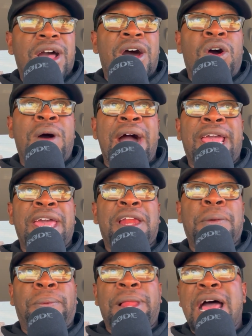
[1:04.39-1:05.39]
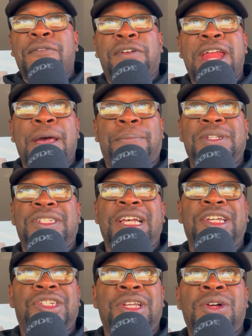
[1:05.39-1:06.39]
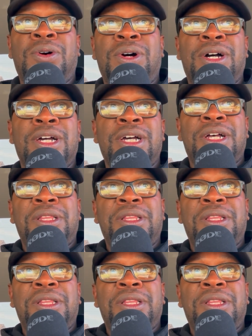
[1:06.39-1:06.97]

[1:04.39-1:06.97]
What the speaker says: "Oh, I can't apply for that position," or